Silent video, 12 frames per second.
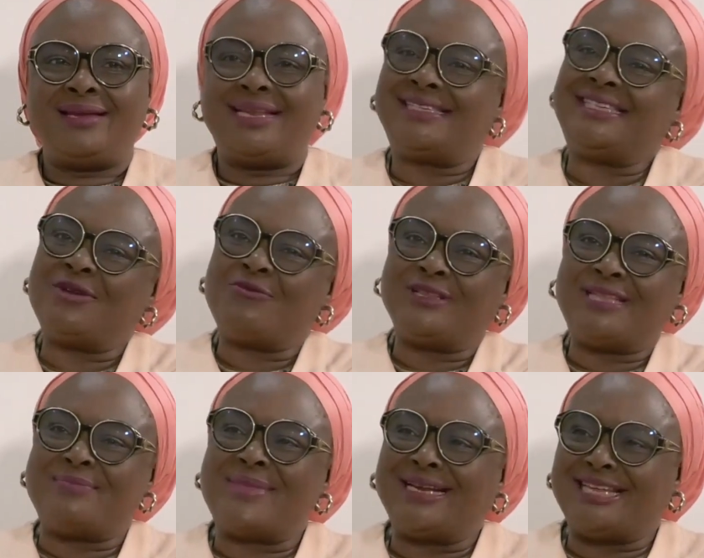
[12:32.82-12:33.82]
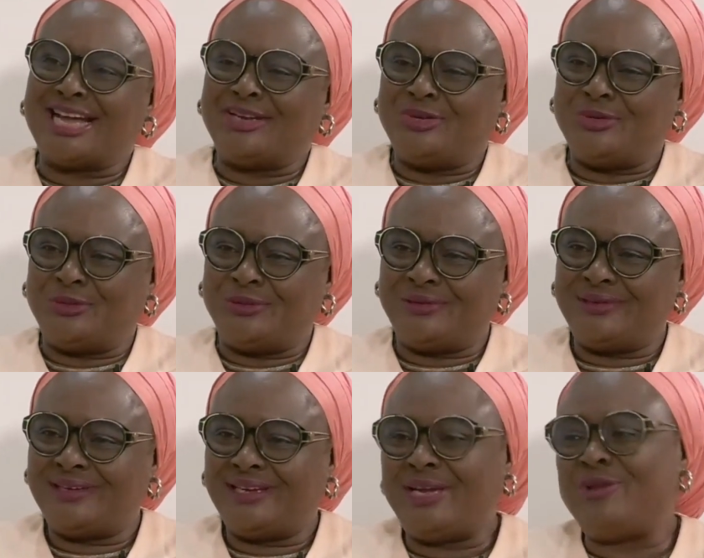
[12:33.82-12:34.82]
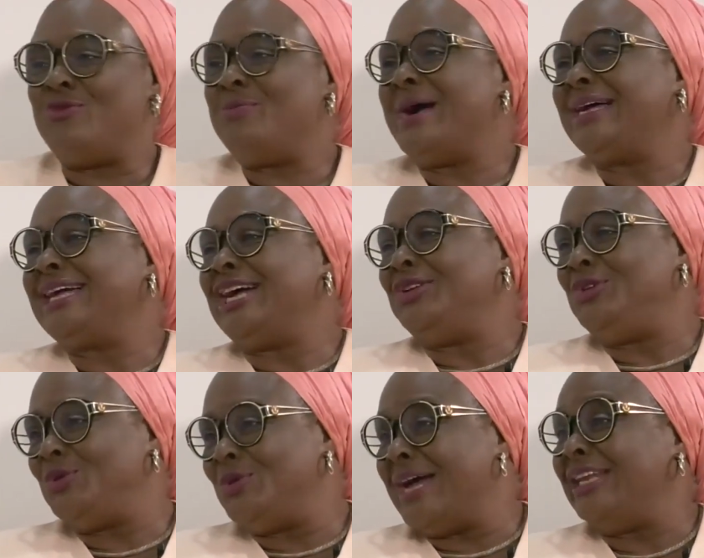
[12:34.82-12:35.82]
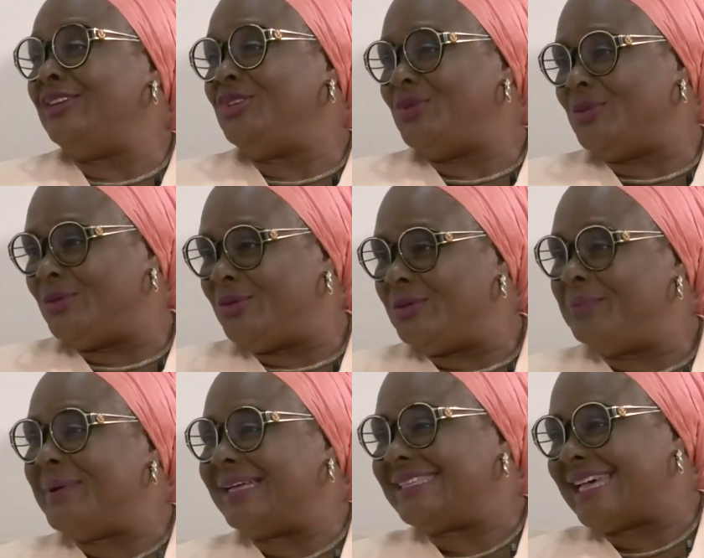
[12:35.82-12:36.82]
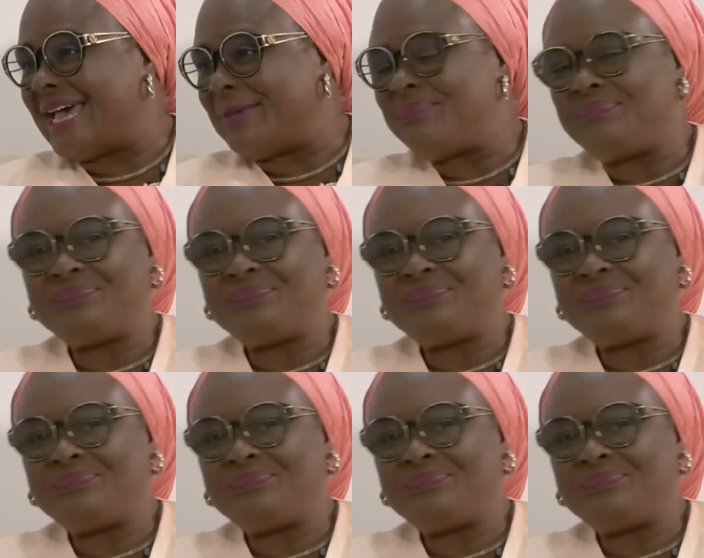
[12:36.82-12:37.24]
They say what a man can do, a woman can do and do better.